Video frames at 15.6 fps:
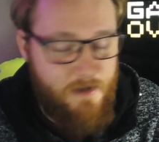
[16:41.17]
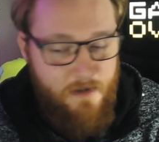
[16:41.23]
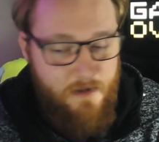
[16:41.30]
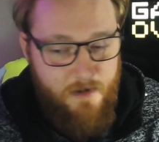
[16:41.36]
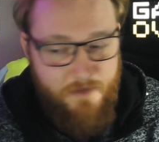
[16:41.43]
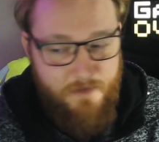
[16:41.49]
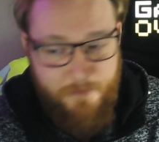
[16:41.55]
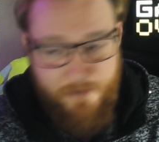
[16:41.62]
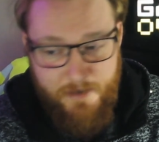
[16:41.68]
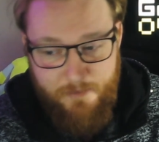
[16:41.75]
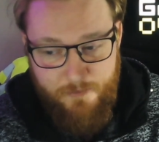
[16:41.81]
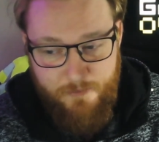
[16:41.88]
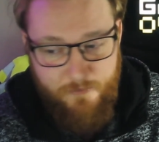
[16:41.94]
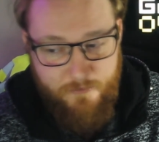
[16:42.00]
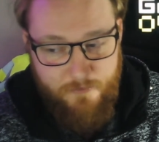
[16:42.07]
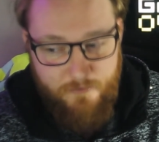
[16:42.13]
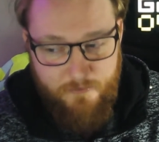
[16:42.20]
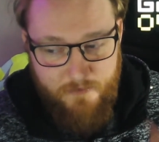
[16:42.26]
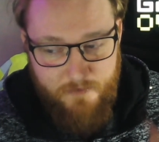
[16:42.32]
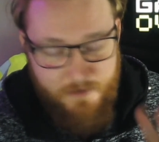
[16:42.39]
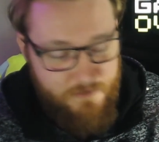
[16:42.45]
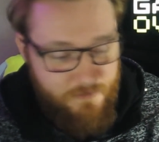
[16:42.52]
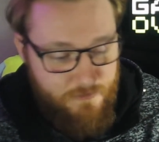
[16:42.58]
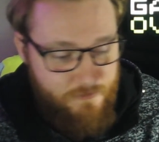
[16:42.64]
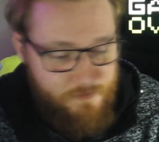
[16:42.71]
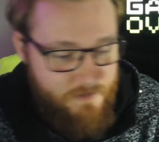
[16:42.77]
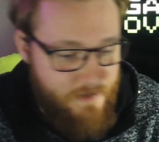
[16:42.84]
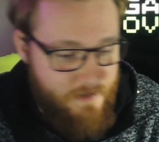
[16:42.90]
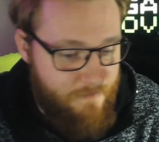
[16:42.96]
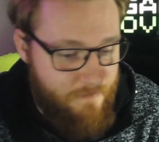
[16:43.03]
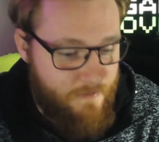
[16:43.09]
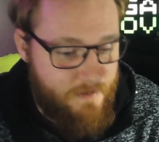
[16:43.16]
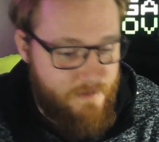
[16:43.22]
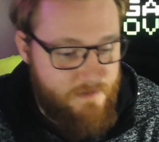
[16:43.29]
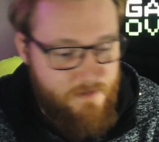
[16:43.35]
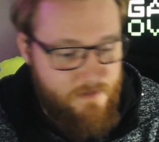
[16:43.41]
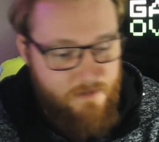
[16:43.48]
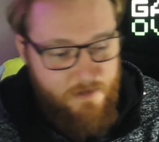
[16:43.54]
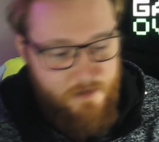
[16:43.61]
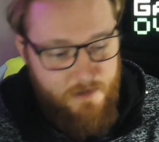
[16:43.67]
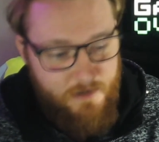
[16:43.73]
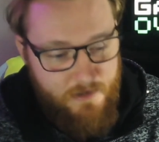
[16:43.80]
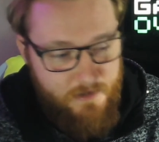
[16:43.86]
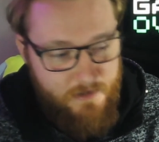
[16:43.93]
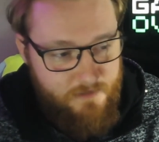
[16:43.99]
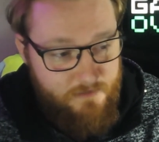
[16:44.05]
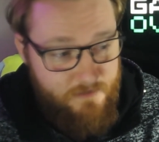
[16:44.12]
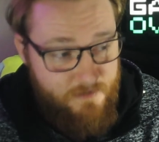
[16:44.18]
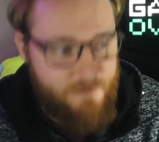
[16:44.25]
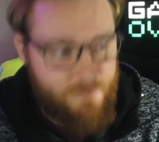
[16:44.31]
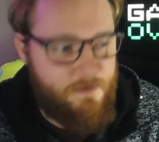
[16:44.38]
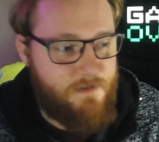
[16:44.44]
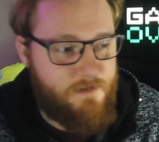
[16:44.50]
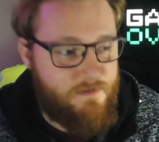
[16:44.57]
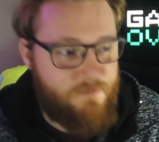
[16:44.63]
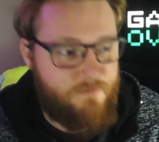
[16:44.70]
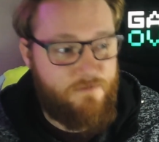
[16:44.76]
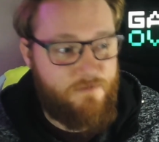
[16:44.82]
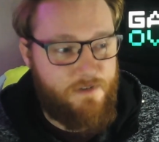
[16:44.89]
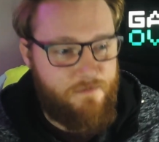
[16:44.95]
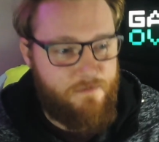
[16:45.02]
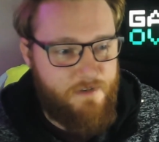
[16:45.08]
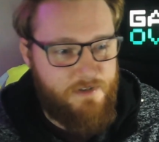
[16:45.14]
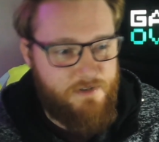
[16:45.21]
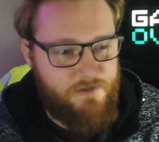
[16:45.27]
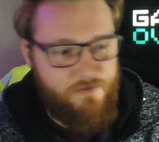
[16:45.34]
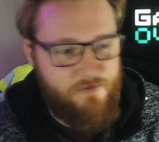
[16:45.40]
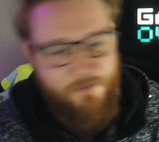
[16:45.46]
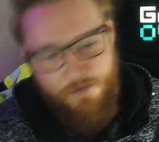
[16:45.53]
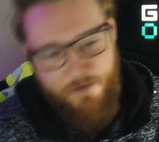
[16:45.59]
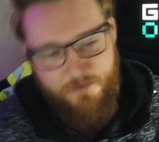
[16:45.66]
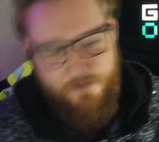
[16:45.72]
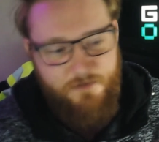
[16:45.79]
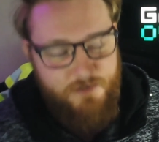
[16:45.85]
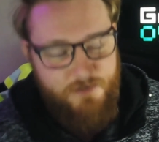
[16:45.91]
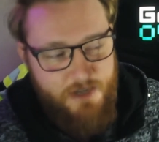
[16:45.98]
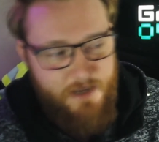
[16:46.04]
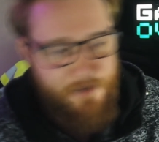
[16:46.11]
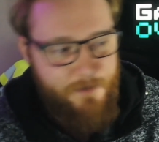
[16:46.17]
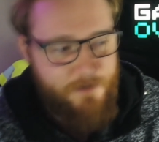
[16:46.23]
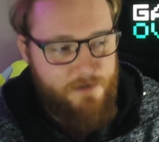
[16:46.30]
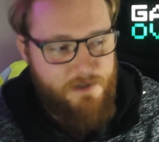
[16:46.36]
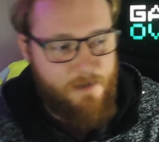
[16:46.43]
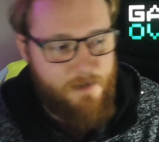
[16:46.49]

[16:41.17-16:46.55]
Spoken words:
Other people, they'll talk to their friends. Oh, this person's a really funny streamer. Check him out.